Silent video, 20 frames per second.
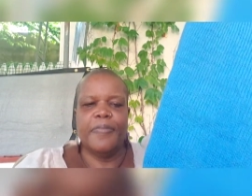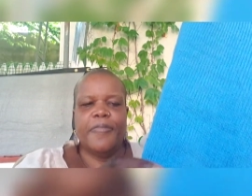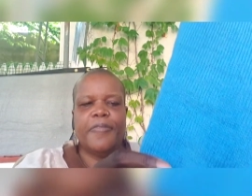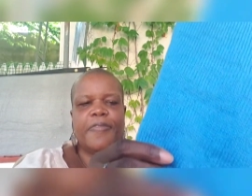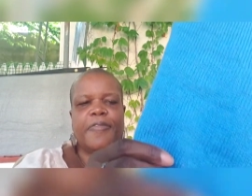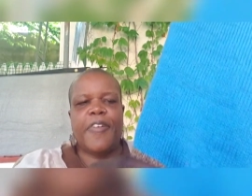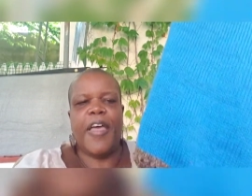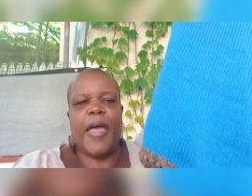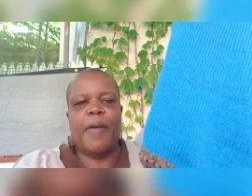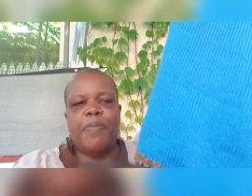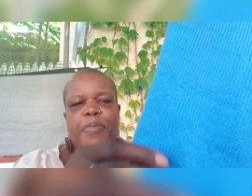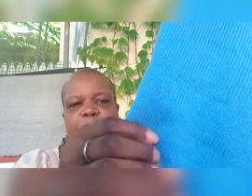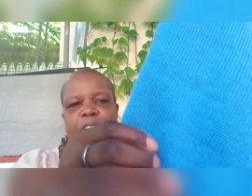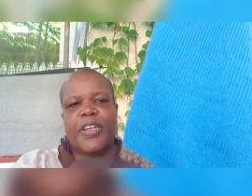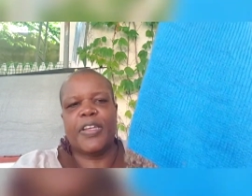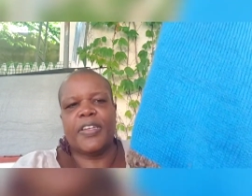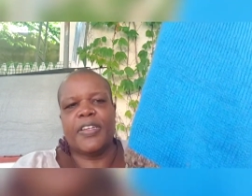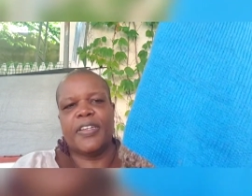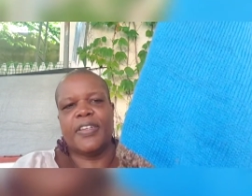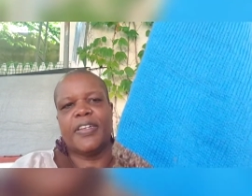
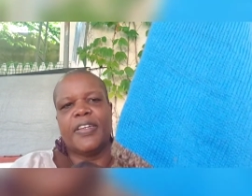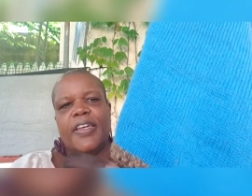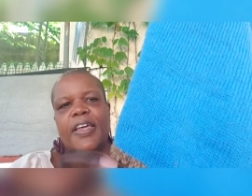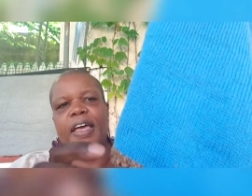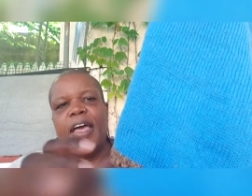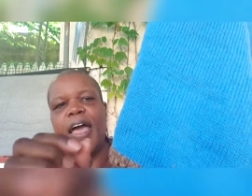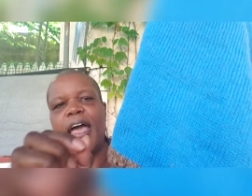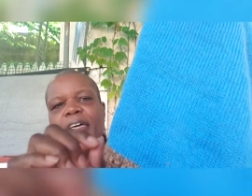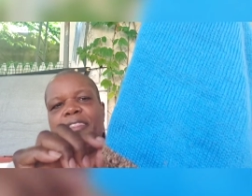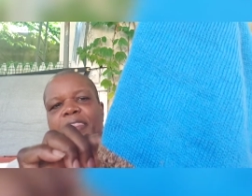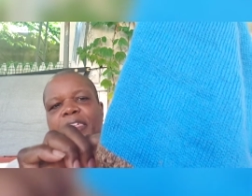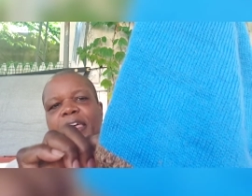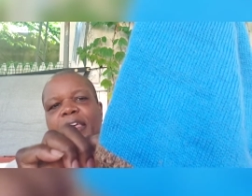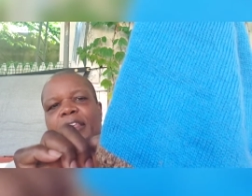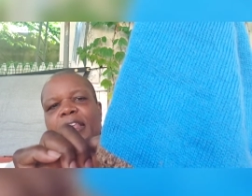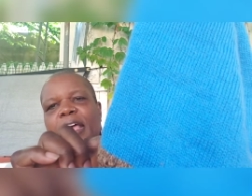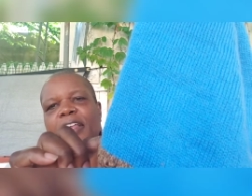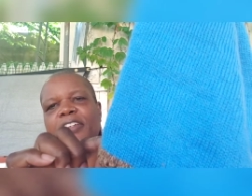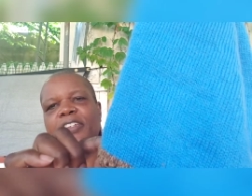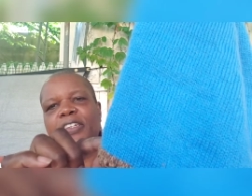fabric and
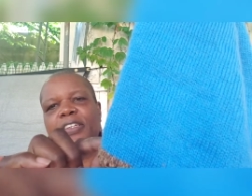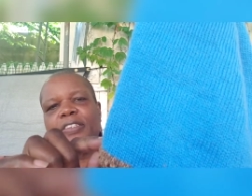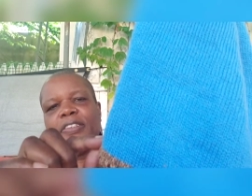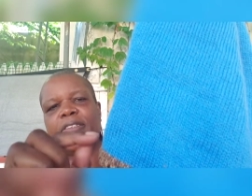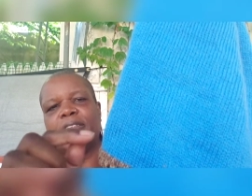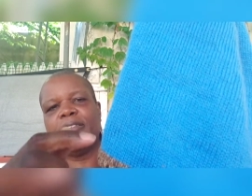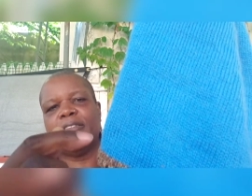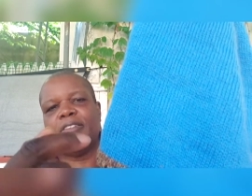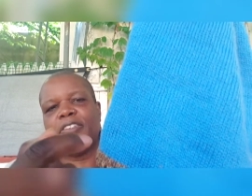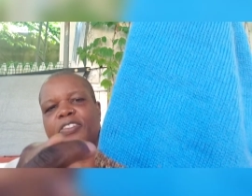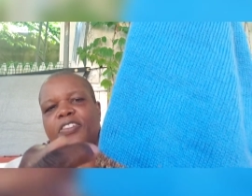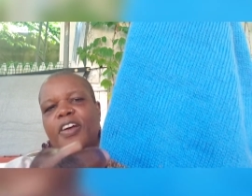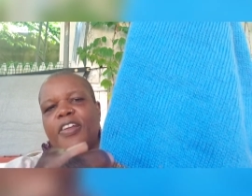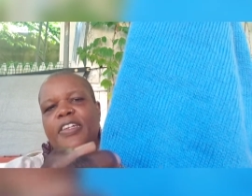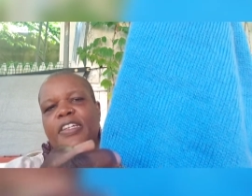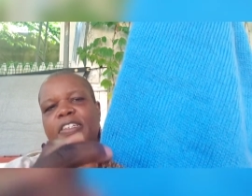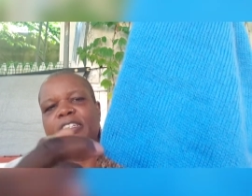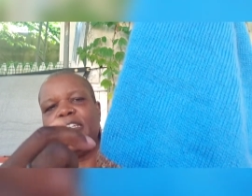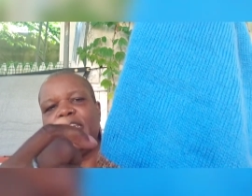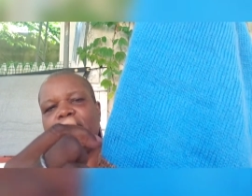then I just
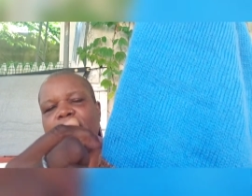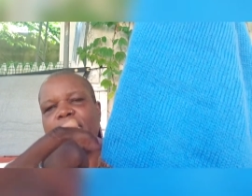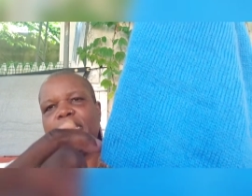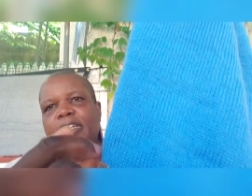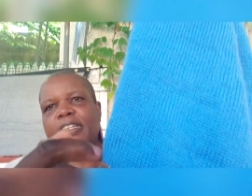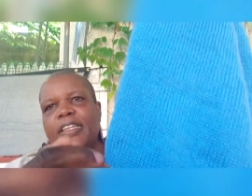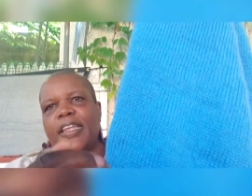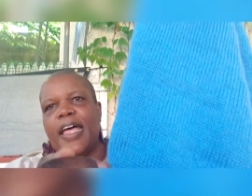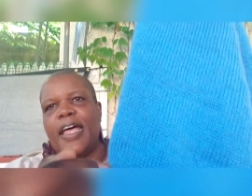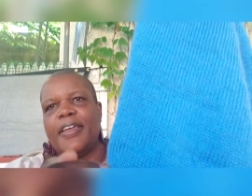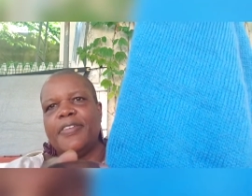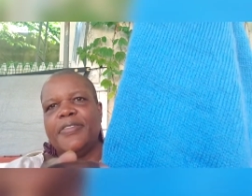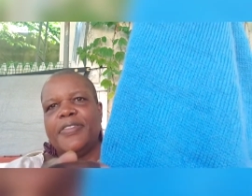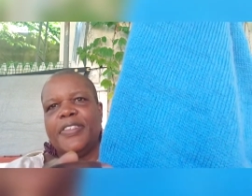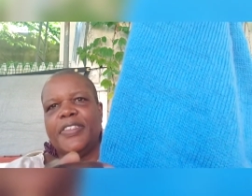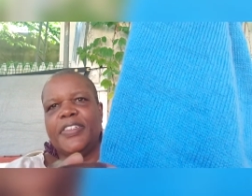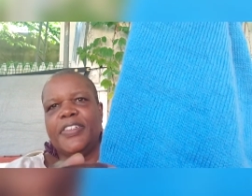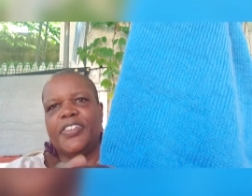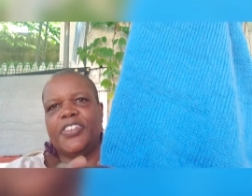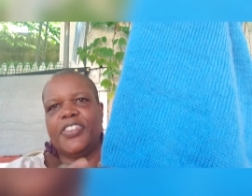started knitting live
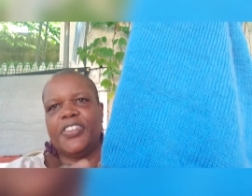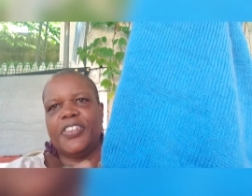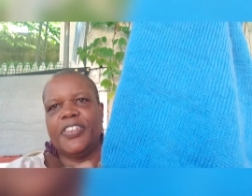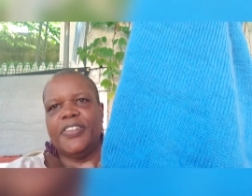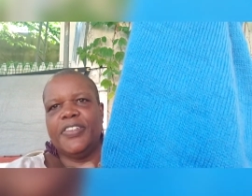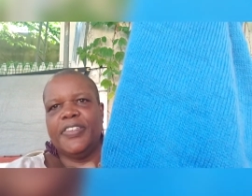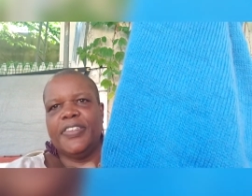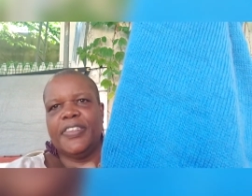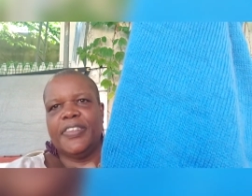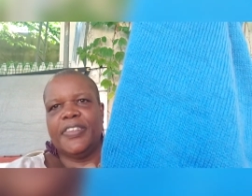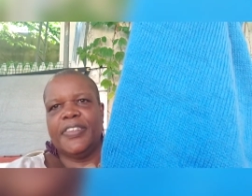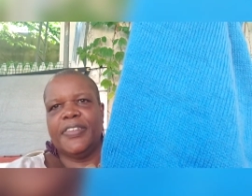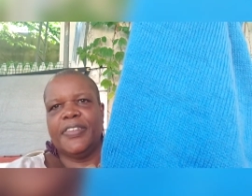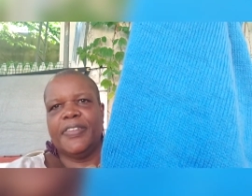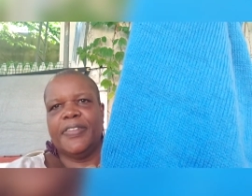stitches